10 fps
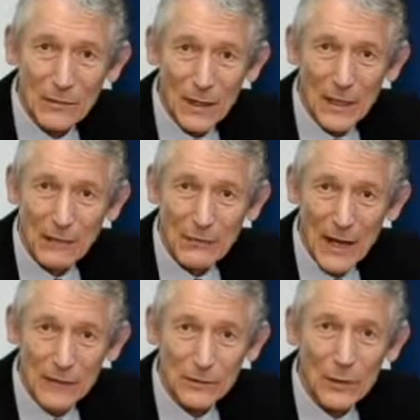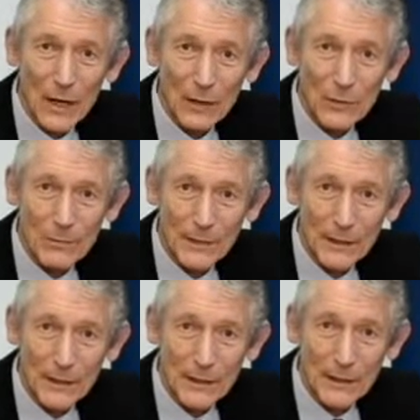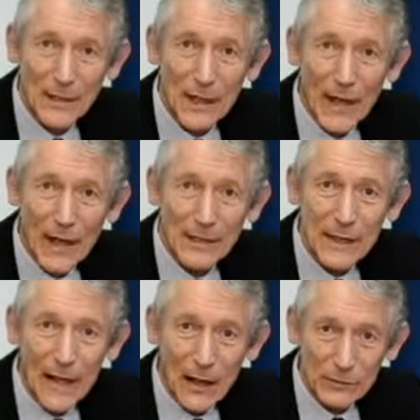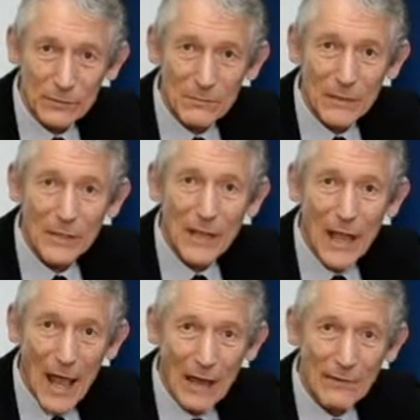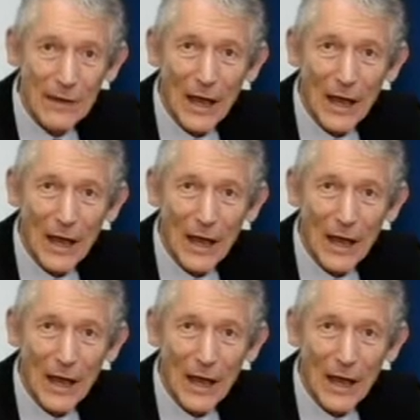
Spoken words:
around Kuala Lumpur, and ultimately have